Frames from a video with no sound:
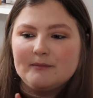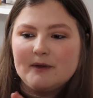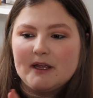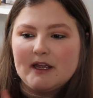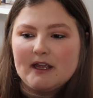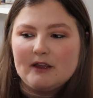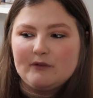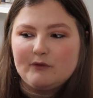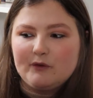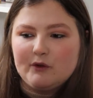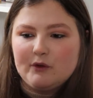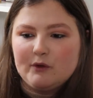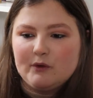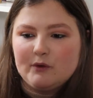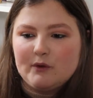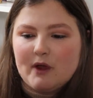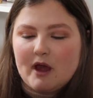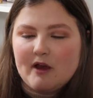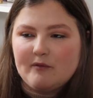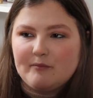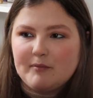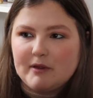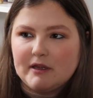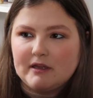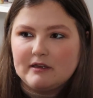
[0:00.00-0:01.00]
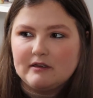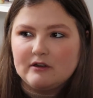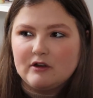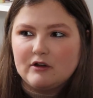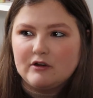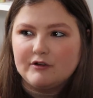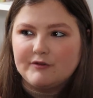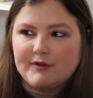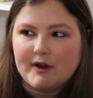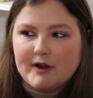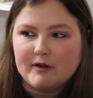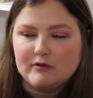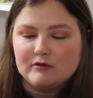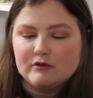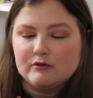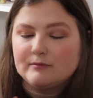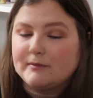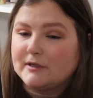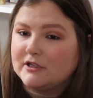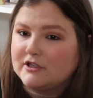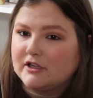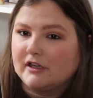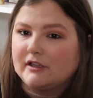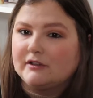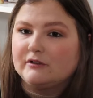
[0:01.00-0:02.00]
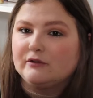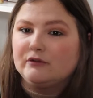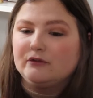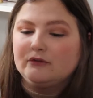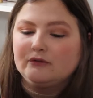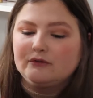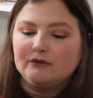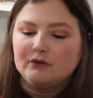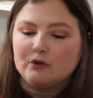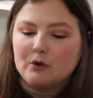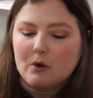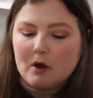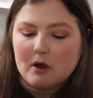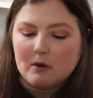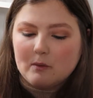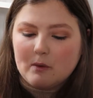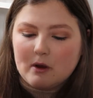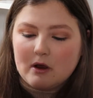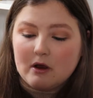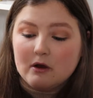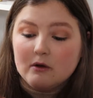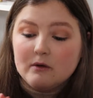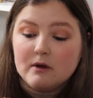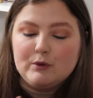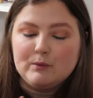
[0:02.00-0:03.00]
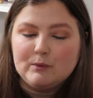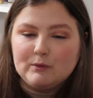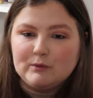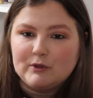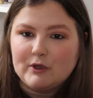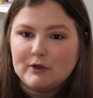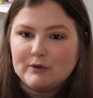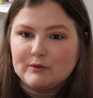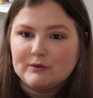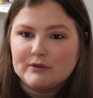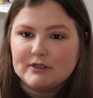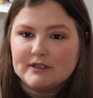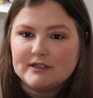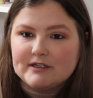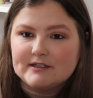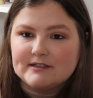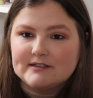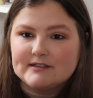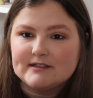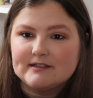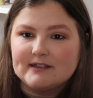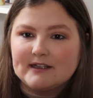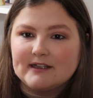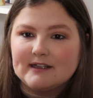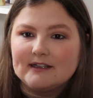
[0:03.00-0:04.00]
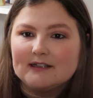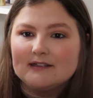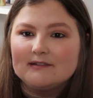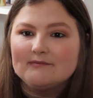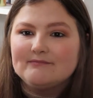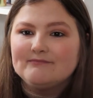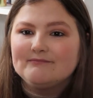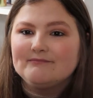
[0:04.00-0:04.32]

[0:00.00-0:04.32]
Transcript: If you have been around on my channel for quite a while, you will notice that,